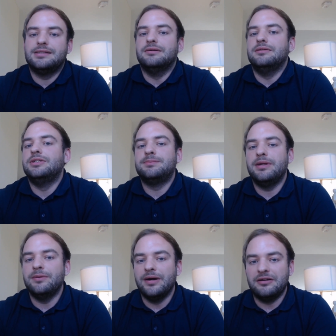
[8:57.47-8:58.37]
So
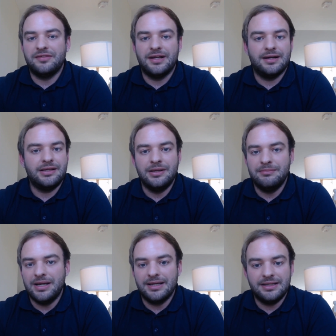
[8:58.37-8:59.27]
just be aware of
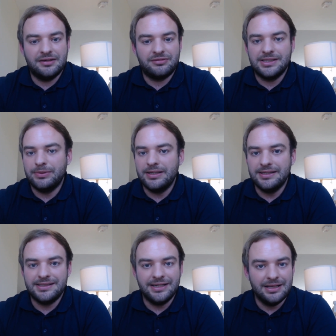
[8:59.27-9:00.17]
that. You may get different
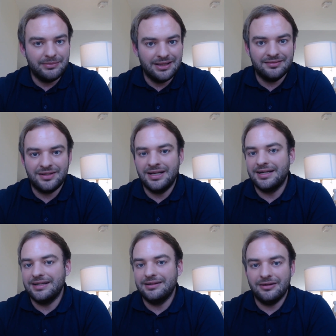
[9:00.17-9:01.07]
speeds in the middle
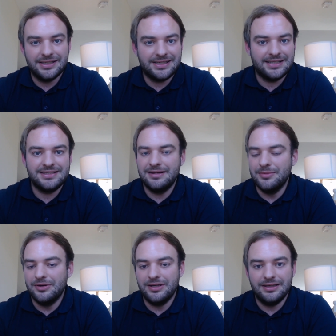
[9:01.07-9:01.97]
of the night, on a
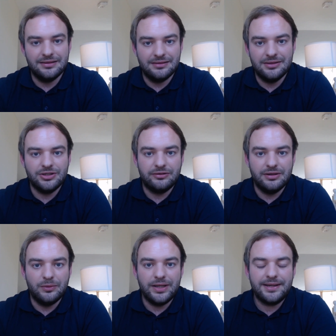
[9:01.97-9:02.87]
Saturday morning, and
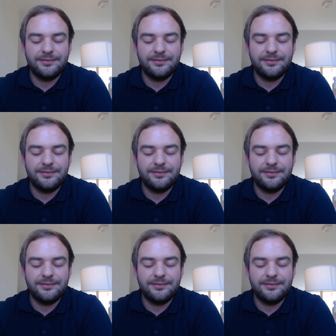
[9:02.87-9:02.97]
during the